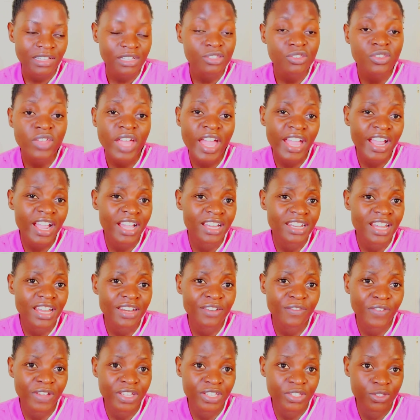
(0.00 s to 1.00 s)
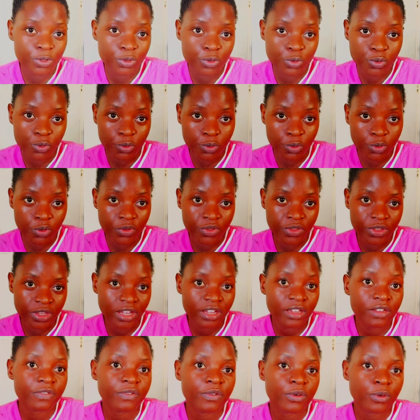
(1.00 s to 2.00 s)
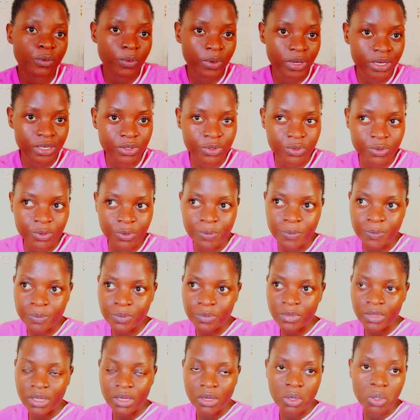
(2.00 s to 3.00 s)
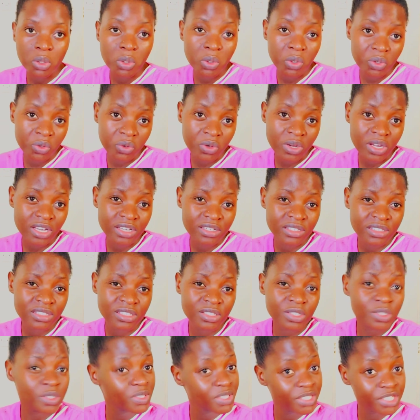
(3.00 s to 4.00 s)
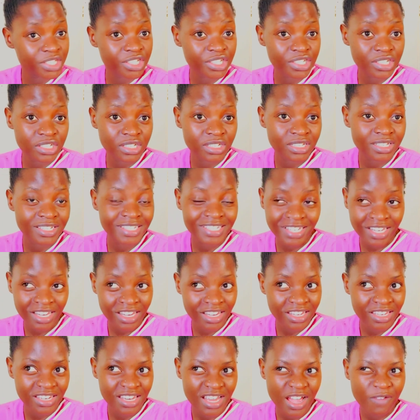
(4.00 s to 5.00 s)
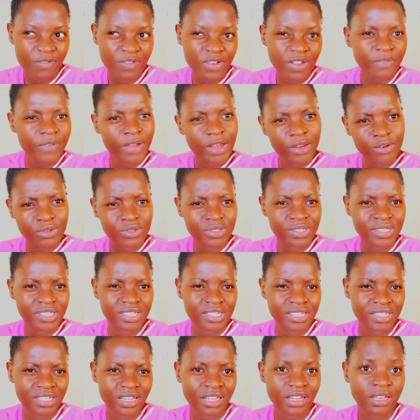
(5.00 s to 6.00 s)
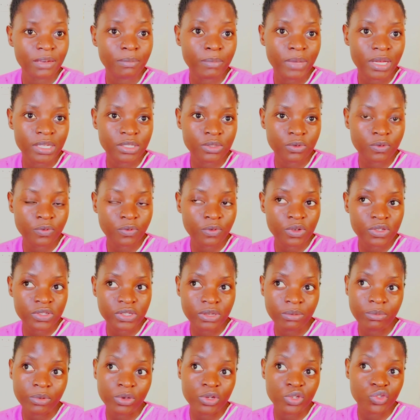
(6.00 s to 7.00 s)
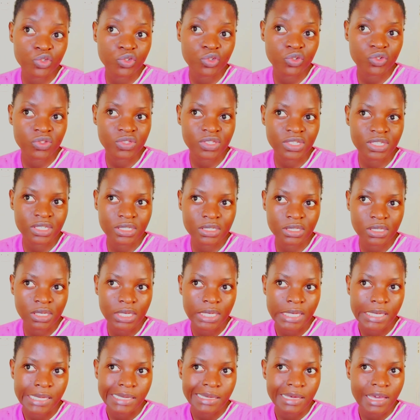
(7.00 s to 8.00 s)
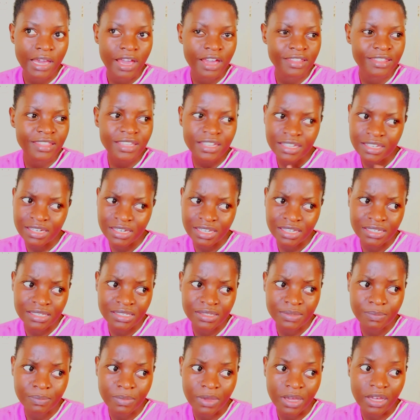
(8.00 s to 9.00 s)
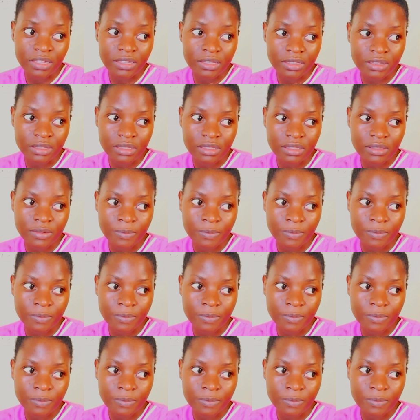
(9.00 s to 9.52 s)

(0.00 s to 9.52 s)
So I can advise you to go there if you want to, or you can use Shein. I've never used Shein, but of course I'm going to use it, I think, next month,